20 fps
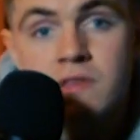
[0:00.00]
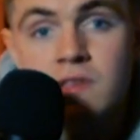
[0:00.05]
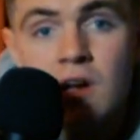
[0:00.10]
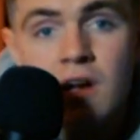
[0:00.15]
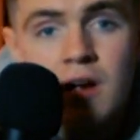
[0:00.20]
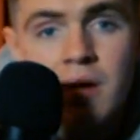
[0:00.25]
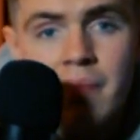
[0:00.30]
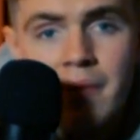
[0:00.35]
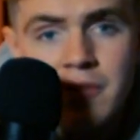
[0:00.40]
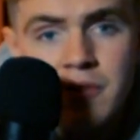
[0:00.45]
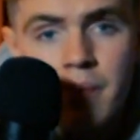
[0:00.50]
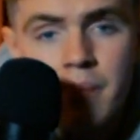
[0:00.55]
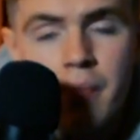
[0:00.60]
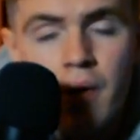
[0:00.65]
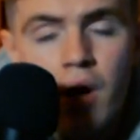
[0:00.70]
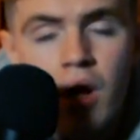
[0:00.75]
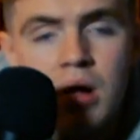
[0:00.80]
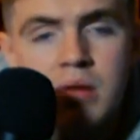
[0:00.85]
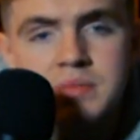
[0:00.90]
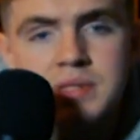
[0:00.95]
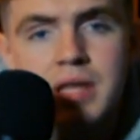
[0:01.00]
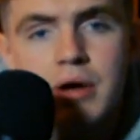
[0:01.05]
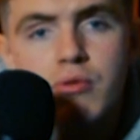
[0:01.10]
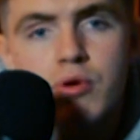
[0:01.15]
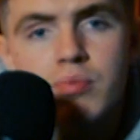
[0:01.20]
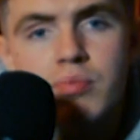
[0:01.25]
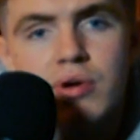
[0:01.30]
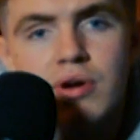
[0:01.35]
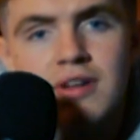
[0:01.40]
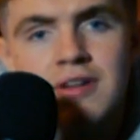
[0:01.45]
Talk about the bombs that
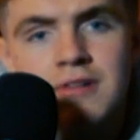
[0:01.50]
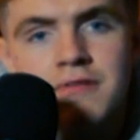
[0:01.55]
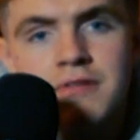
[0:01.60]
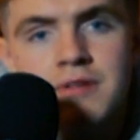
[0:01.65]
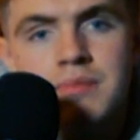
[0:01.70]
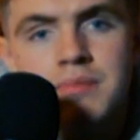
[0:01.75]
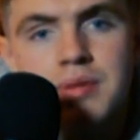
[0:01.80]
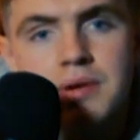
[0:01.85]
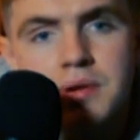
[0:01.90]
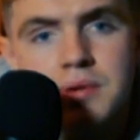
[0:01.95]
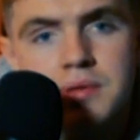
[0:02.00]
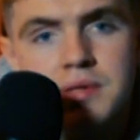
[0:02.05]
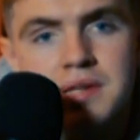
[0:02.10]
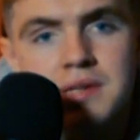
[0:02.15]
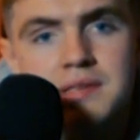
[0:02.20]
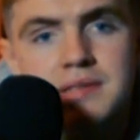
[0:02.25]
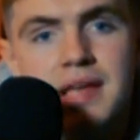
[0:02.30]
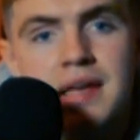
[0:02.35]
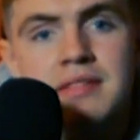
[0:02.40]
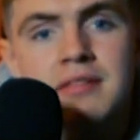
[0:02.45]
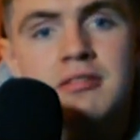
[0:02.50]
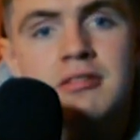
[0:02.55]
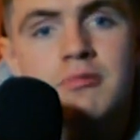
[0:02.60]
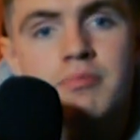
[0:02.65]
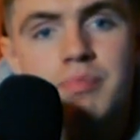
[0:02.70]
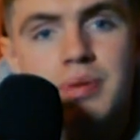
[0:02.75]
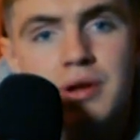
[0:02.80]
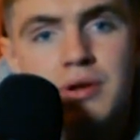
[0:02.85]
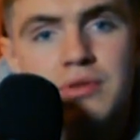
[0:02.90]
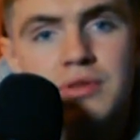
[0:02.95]
were put off in buildings, and
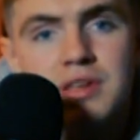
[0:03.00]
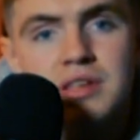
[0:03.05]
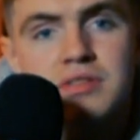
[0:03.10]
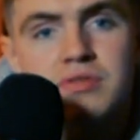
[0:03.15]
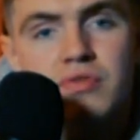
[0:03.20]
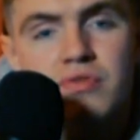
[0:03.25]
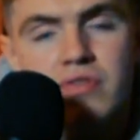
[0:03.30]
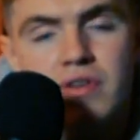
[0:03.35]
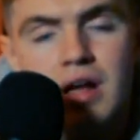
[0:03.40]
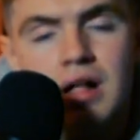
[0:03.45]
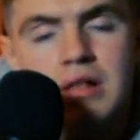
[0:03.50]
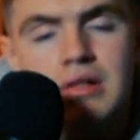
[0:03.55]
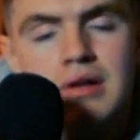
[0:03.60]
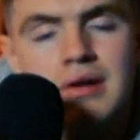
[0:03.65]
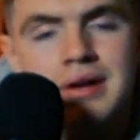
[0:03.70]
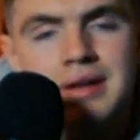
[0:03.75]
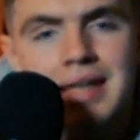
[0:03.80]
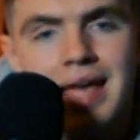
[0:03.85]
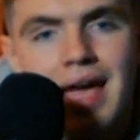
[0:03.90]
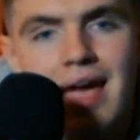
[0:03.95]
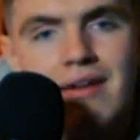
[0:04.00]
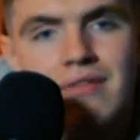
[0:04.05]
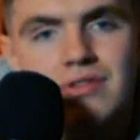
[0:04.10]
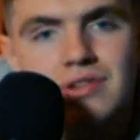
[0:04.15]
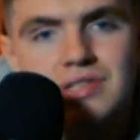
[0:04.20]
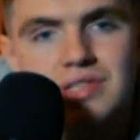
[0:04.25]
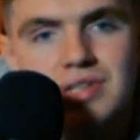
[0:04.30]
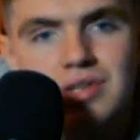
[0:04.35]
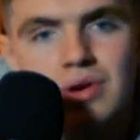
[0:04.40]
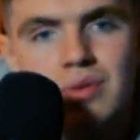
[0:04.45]
the buildings fell on
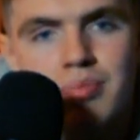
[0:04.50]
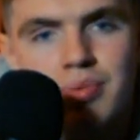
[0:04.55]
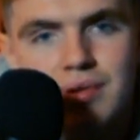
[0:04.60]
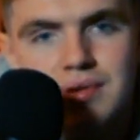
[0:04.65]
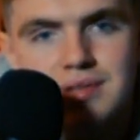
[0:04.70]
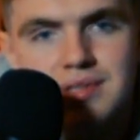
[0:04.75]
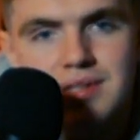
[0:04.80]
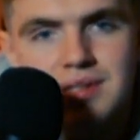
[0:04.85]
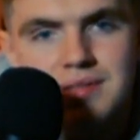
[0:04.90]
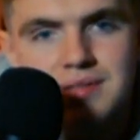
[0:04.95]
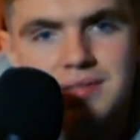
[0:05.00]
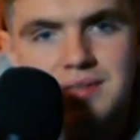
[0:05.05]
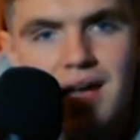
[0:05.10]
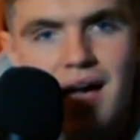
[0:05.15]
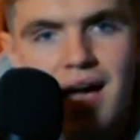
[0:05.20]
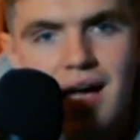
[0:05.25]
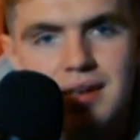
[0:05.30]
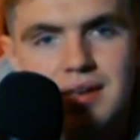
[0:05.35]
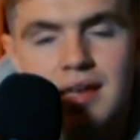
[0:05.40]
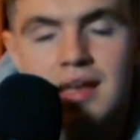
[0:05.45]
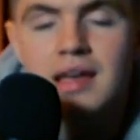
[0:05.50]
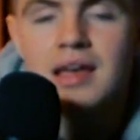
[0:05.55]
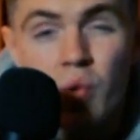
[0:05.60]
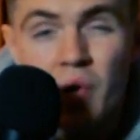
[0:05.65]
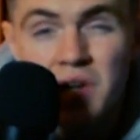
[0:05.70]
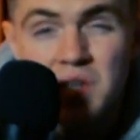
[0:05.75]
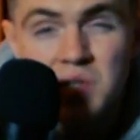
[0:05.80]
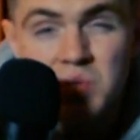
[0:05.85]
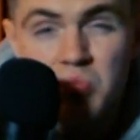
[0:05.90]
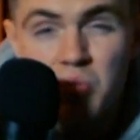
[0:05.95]
every single person inside.
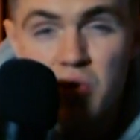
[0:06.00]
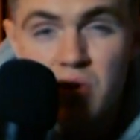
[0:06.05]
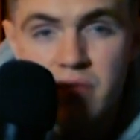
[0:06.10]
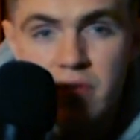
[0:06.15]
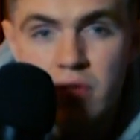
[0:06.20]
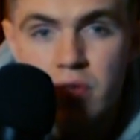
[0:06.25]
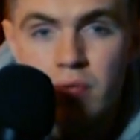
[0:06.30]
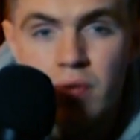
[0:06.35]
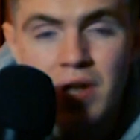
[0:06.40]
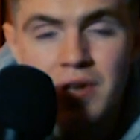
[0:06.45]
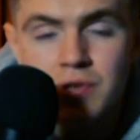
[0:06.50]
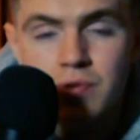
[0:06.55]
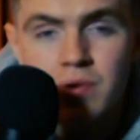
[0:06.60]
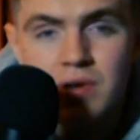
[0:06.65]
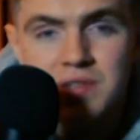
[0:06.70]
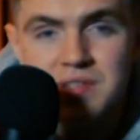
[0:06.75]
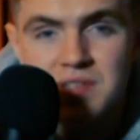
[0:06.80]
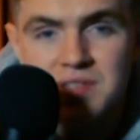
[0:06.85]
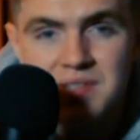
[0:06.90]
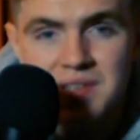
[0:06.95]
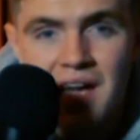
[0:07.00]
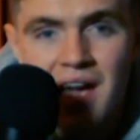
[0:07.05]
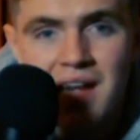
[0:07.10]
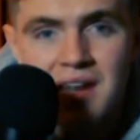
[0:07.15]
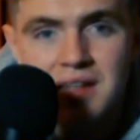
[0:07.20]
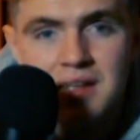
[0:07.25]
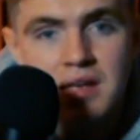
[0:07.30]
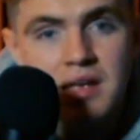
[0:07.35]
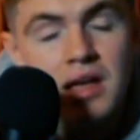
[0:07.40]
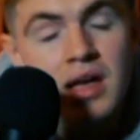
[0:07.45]
What is more of a threat to our
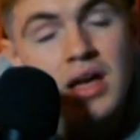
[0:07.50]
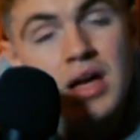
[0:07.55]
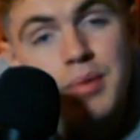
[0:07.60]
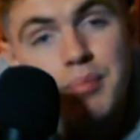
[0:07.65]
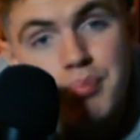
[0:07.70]
society?